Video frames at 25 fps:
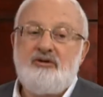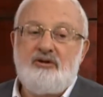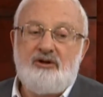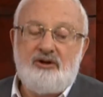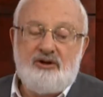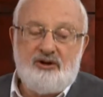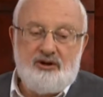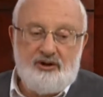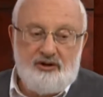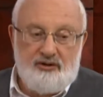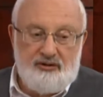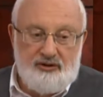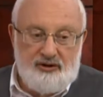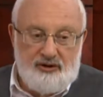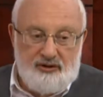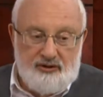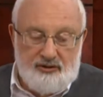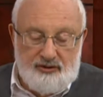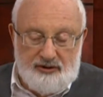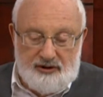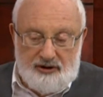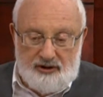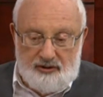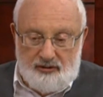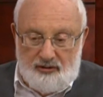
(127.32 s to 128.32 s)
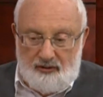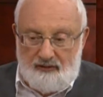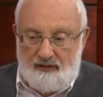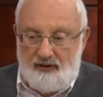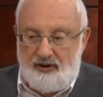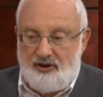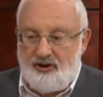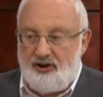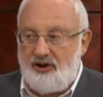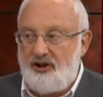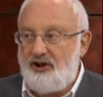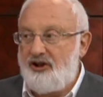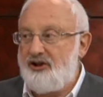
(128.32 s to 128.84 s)
And if he fills
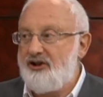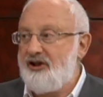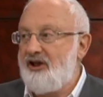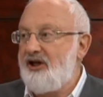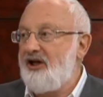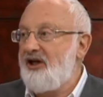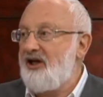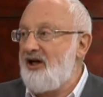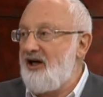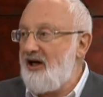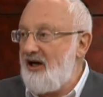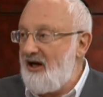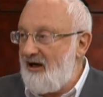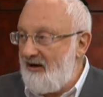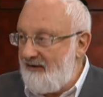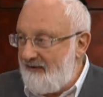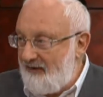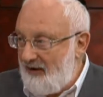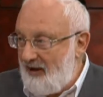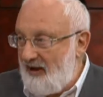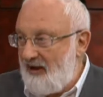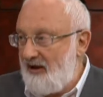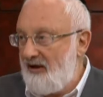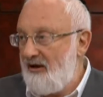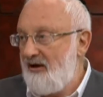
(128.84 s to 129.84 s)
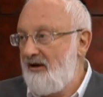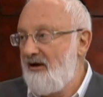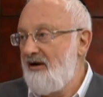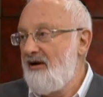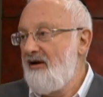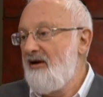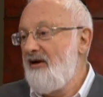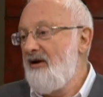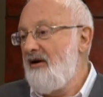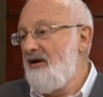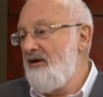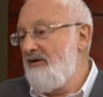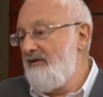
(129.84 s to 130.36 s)
himself by
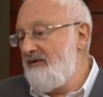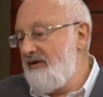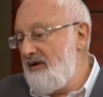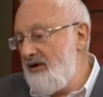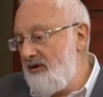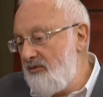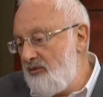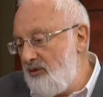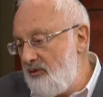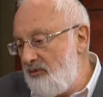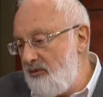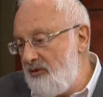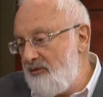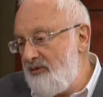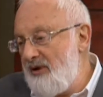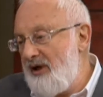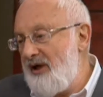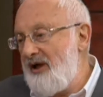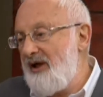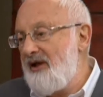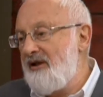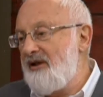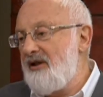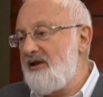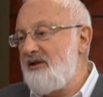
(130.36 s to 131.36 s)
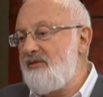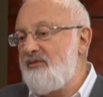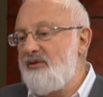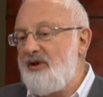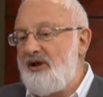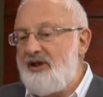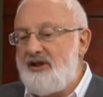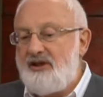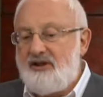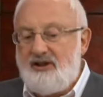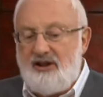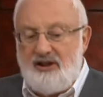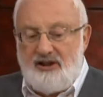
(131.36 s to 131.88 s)
making good to the
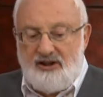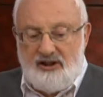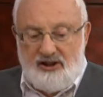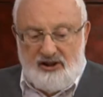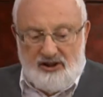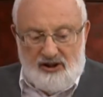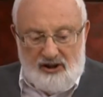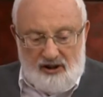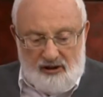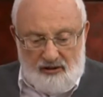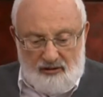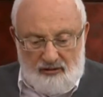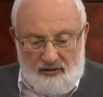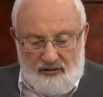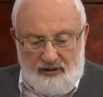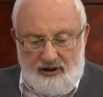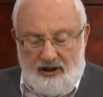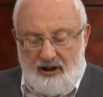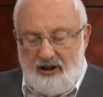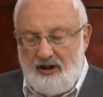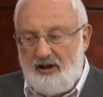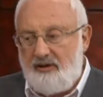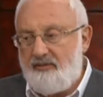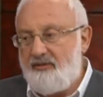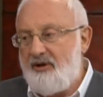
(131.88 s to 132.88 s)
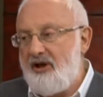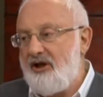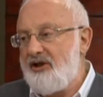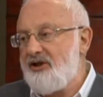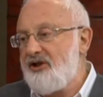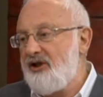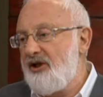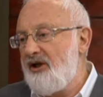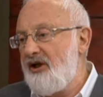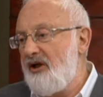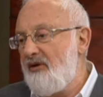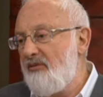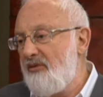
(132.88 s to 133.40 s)
other, that's called love. And if he's
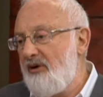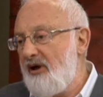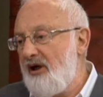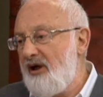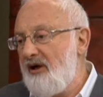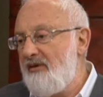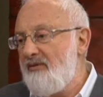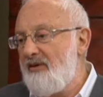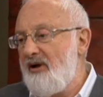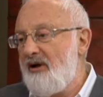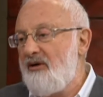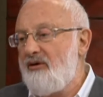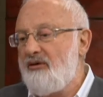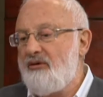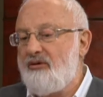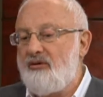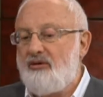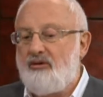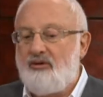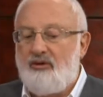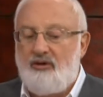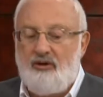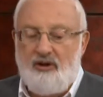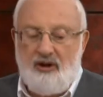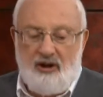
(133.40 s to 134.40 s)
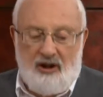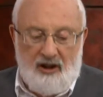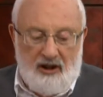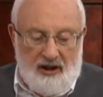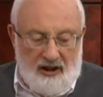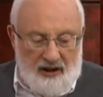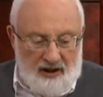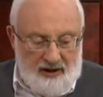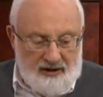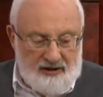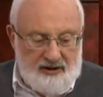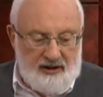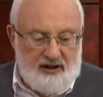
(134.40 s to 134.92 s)
filled by, he only takes
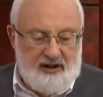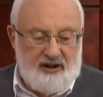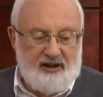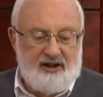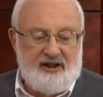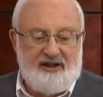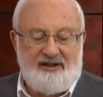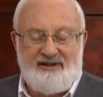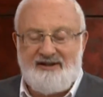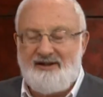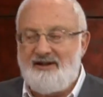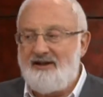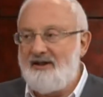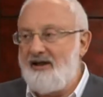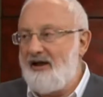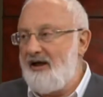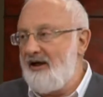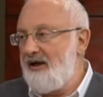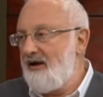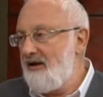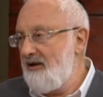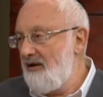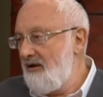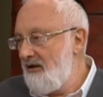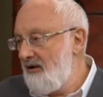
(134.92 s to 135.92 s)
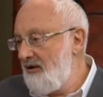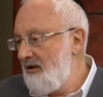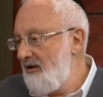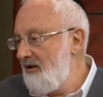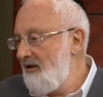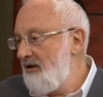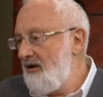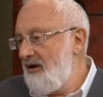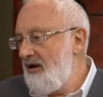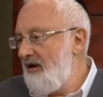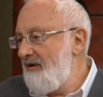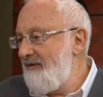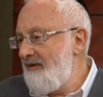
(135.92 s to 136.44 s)
by the other, then it's called
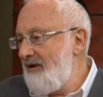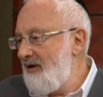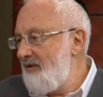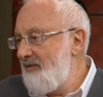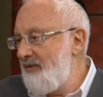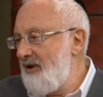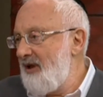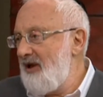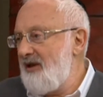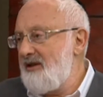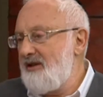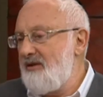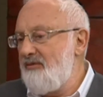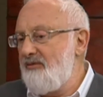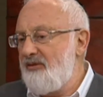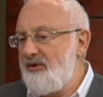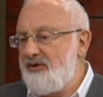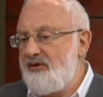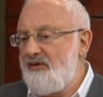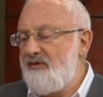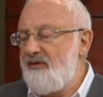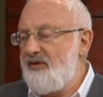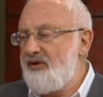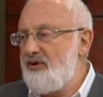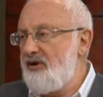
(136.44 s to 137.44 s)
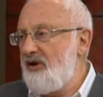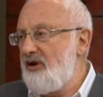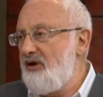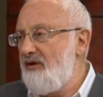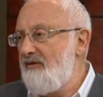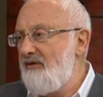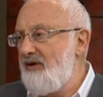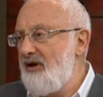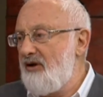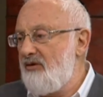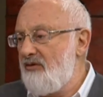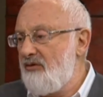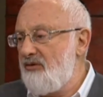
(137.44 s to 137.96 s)
hatred.
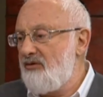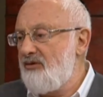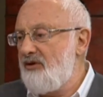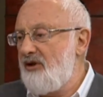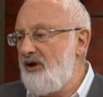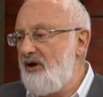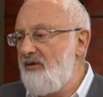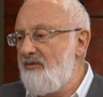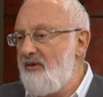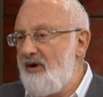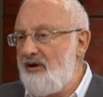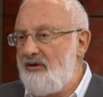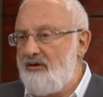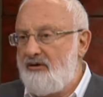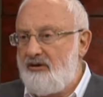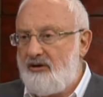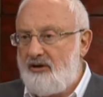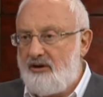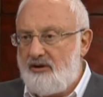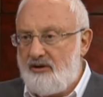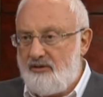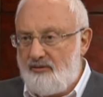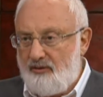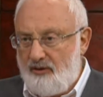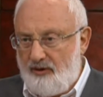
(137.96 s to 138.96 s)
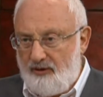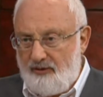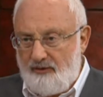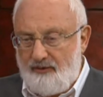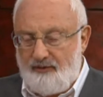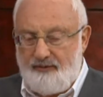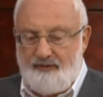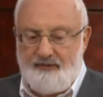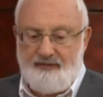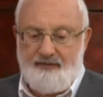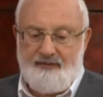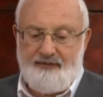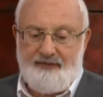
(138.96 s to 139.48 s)
But in
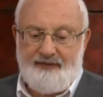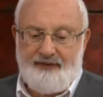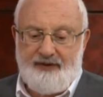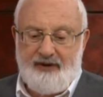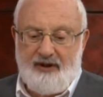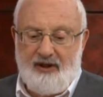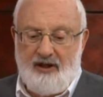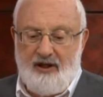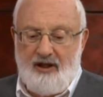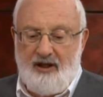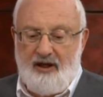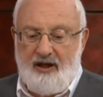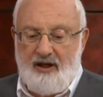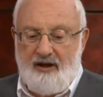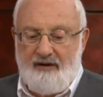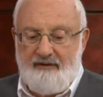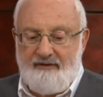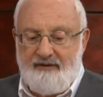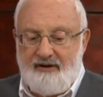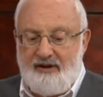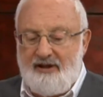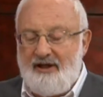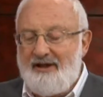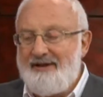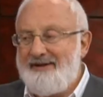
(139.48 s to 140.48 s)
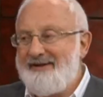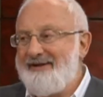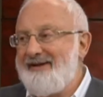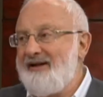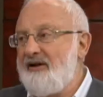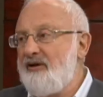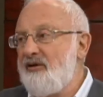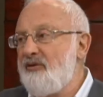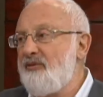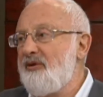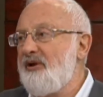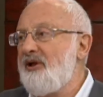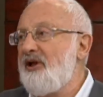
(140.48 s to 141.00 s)
the end, he wants to fill
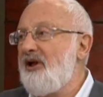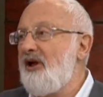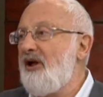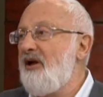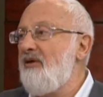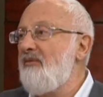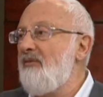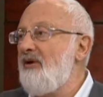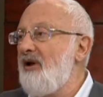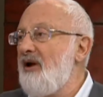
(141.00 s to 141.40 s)
himself.